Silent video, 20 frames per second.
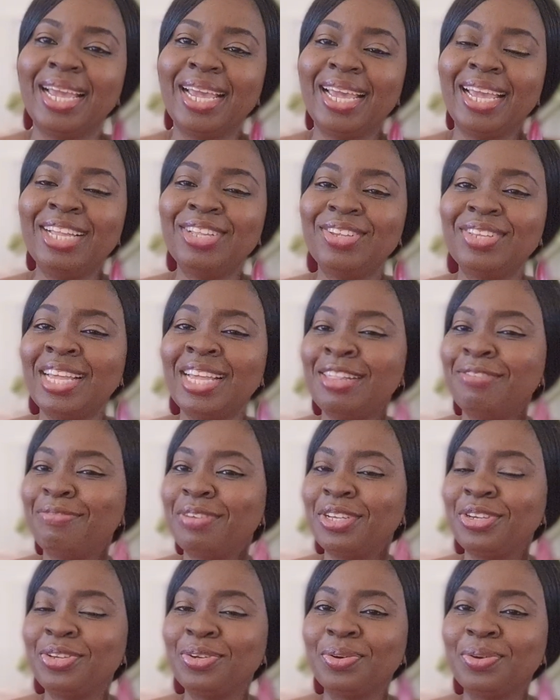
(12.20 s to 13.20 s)
In today's
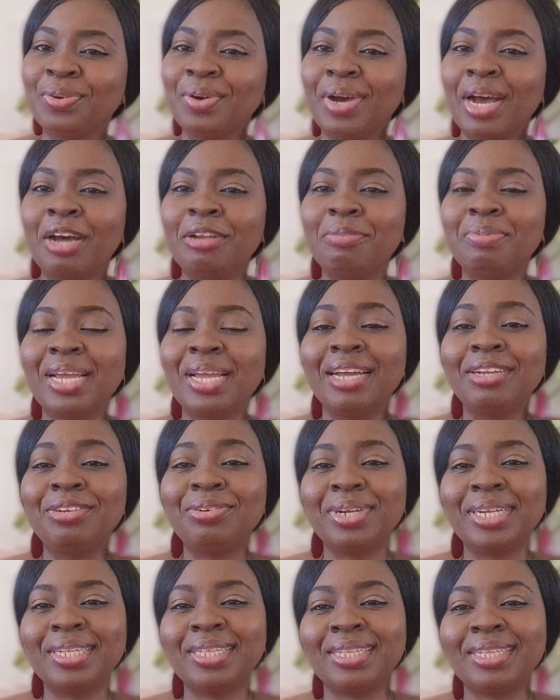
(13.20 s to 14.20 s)
video, I'll be
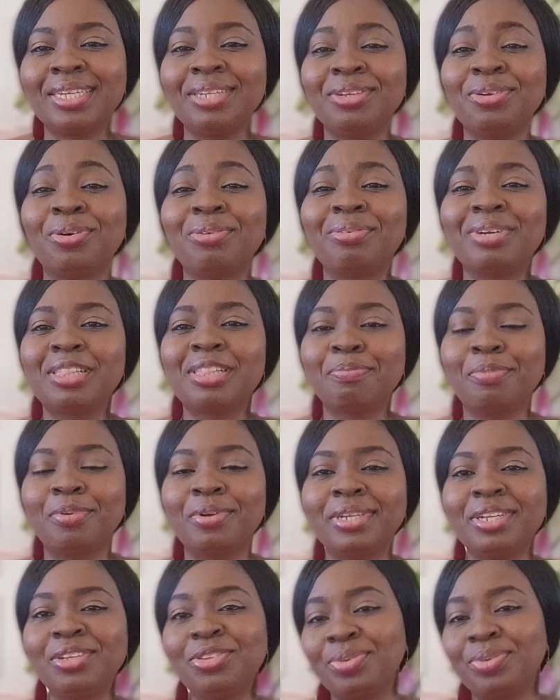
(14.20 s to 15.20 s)
addressing or
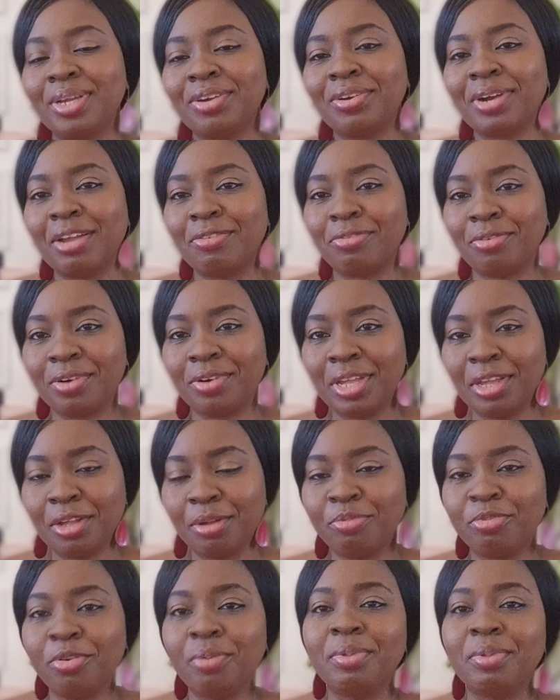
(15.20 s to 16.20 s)
responding to a cry for
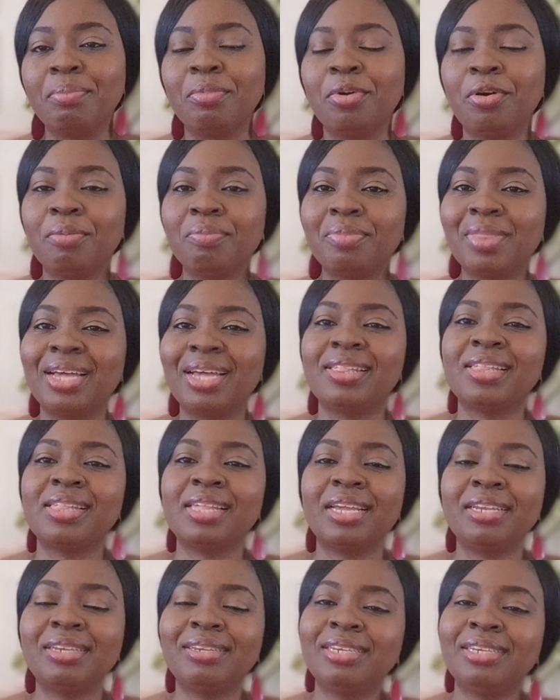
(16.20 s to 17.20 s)
help from a mom that
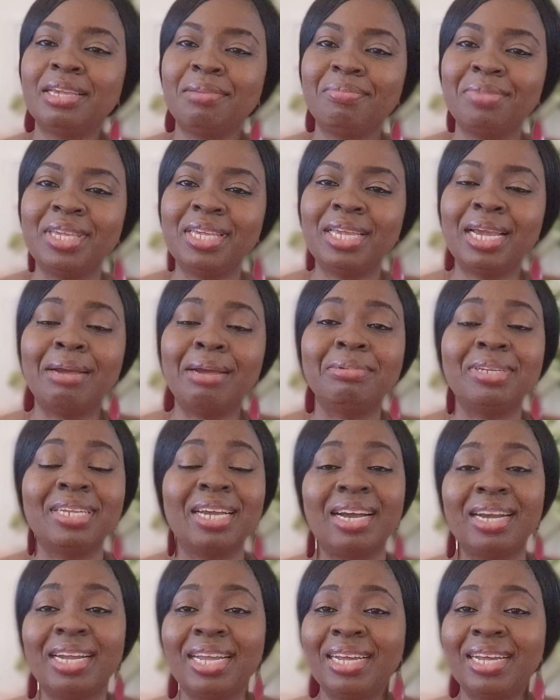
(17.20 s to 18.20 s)
said, Tammy, I'm
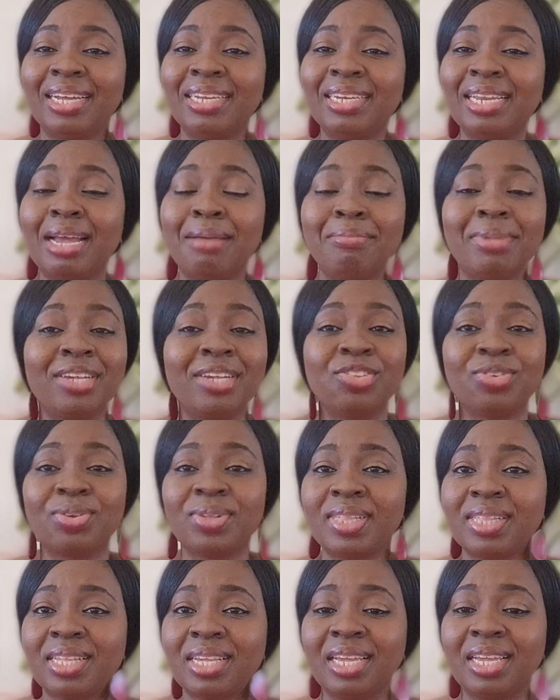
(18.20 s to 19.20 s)
tired, I'm
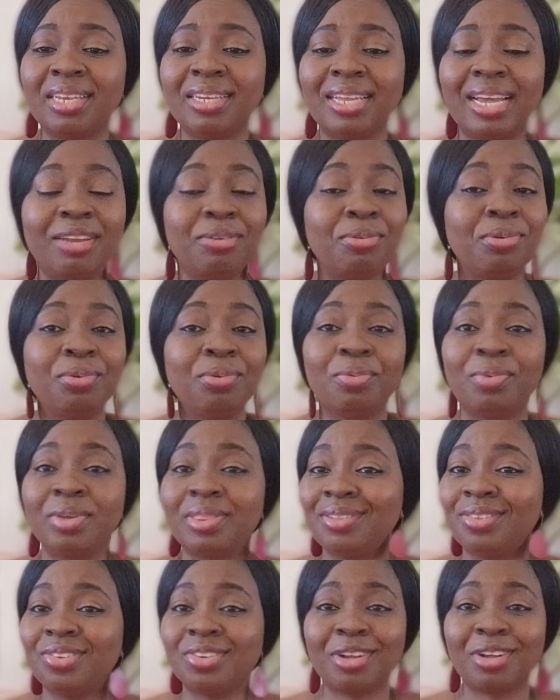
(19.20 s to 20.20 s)
exhausted, I don't know
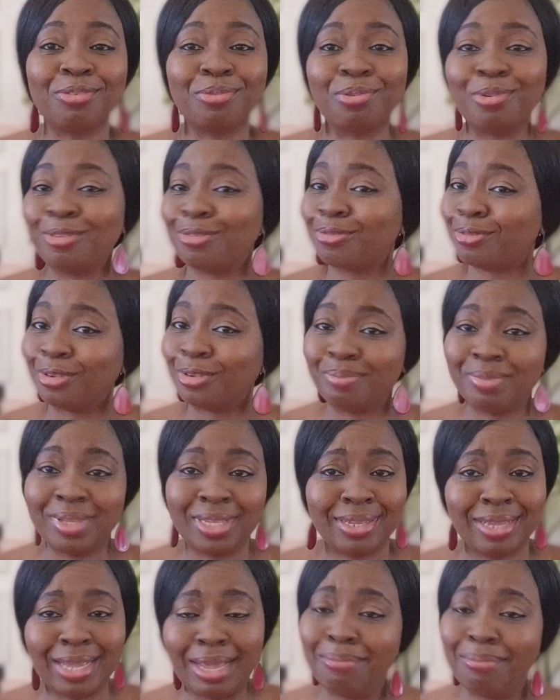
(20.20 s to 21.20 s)
what this child wants from
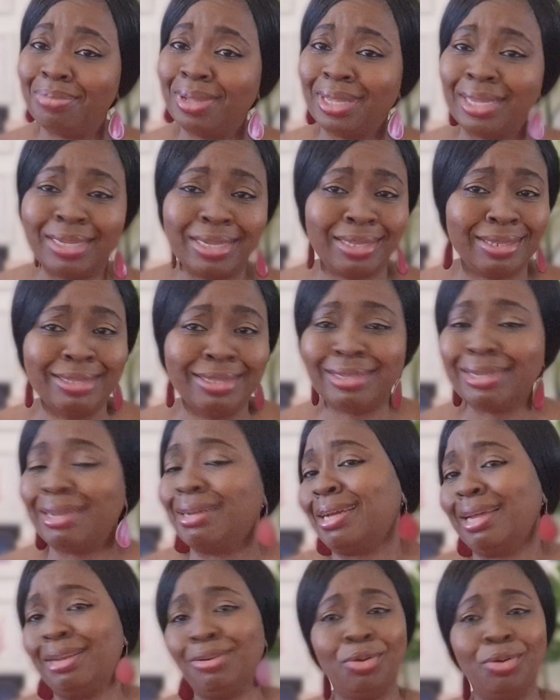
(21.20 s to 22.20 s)
me. I beg, this
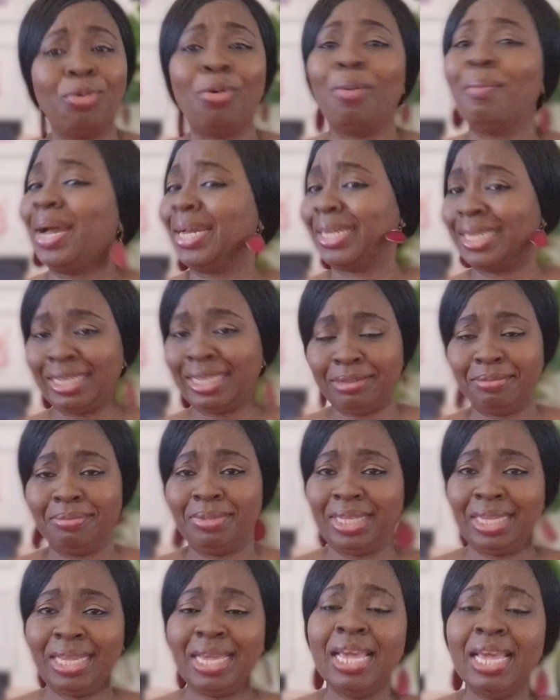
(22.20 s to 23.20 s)
child cannot come and kill
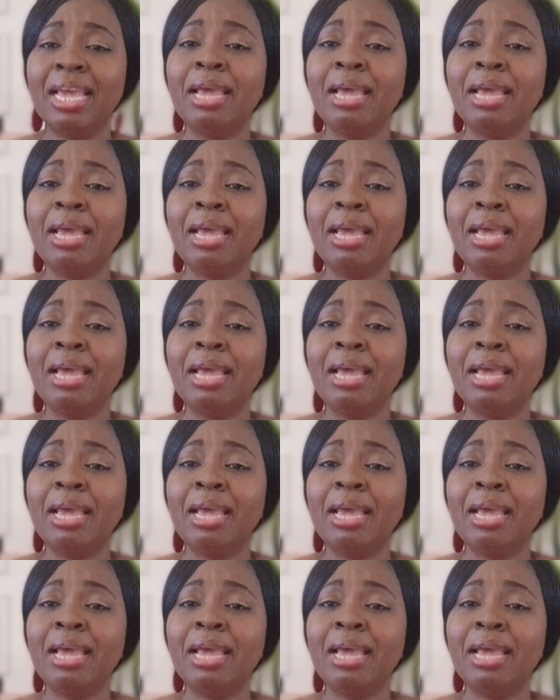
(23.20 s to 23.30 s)
me.